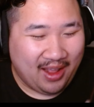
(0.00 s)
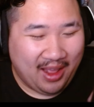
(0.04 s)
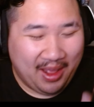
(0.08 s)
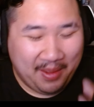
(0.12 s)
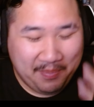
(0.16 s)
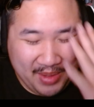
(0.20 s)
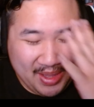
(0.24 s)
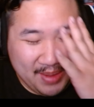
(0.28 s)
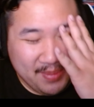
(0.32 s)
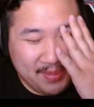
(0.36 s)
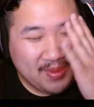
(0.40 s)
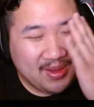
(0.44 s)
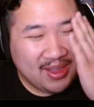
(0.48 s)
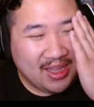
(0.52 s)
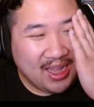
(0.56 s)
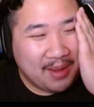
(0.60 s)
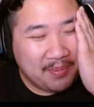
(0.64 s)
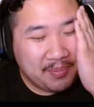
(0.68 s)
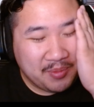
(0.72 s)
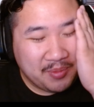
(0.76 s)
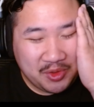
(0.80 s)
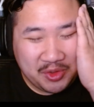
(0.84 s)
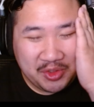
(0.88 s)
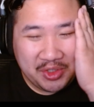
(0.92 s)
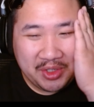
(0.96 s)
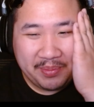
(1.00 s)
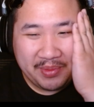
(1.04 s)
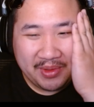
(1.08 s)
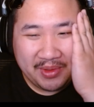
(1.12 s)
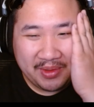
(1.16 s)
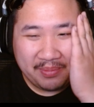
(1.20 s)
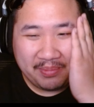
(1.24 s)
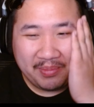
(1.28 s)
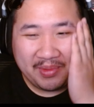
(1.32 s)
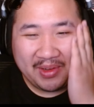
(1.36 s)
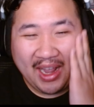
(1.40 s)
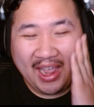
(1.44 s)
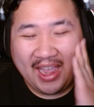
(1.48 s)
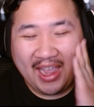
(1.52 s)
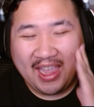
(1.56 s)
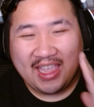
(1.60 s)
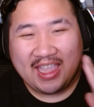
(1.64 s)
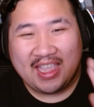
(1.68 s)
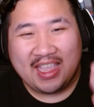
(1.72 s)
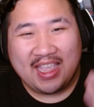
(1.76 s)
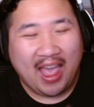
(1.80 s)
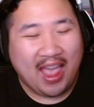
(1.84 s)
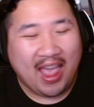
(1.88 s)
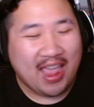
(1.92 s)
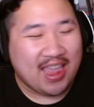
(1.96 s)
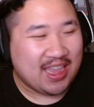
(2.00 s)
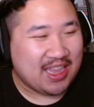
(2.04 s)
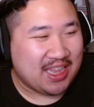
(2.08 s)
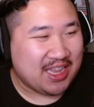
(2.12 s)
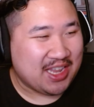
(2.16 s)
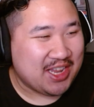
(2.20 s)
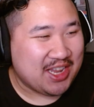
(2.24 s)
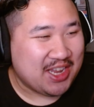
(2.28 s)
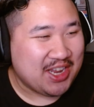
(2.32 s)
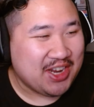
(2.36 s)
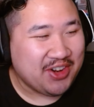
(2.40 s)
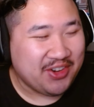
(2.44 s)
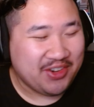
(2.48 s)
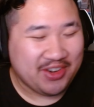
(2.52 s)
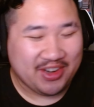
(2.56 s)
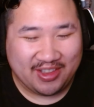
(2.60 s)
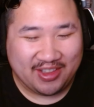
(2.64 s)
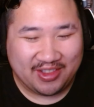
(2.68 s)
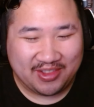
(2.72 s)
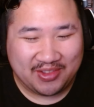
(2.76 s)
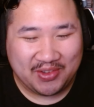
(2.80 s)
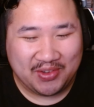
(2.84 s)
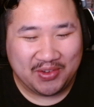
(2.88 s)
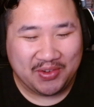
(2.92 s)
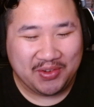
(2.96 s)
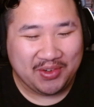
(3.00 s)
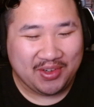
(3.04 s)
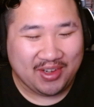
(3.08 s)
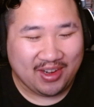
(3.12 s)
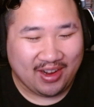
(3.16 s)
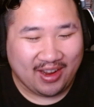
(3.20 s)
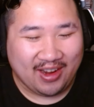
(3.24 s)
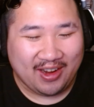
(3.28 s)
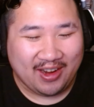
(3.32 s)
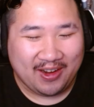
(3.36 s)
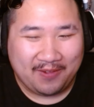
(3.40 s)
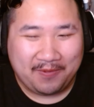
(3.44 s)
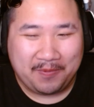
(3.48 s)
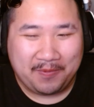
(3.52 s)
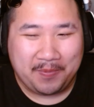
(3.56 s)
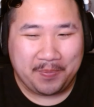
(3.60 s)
maybe I'm tripping, but I I hear it, dude. Like